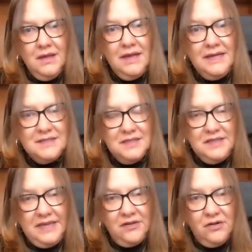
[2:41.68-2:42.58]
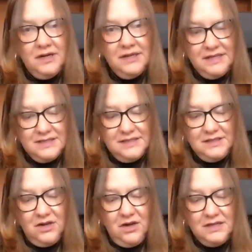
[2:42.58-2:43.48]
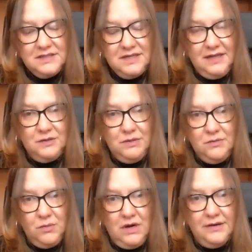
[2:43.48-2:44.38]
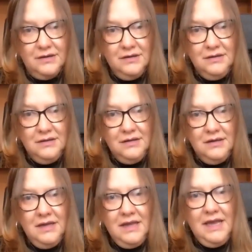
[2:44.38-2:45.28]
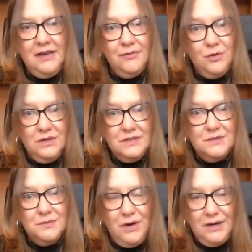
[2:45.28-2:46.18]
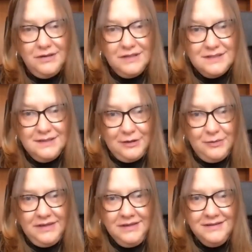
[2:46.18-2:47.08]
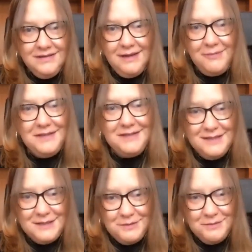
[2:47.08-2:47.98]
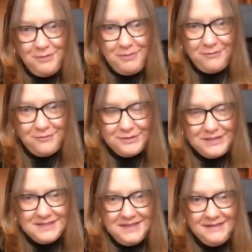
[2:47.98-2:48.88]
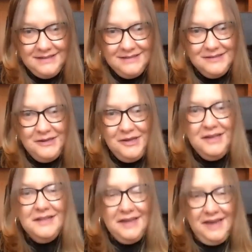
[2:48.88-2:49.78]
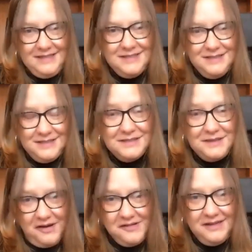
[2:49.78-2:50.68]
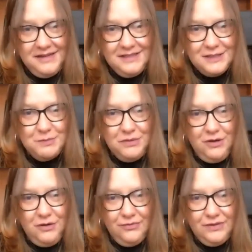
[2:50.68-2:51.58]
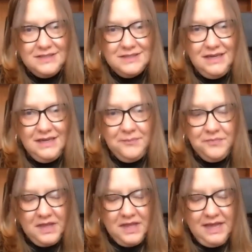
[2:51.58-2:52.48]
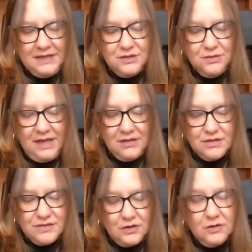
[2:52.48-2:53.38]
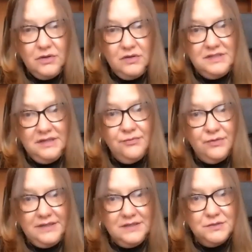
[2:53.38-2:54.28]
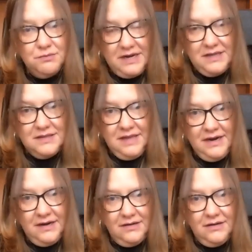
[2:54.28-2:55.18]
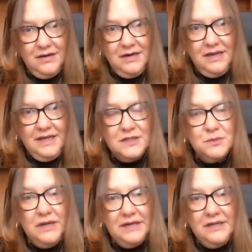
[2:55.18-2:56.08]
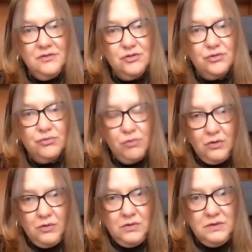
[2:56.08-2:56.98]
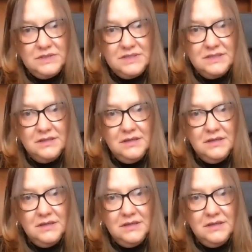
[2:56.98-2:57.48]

Ice in the Antarctic is in contact with the water. And of course, water is liquid. That means it's above freezing the ice is solid, it's below freezing. And so that thermal difference right there is what controls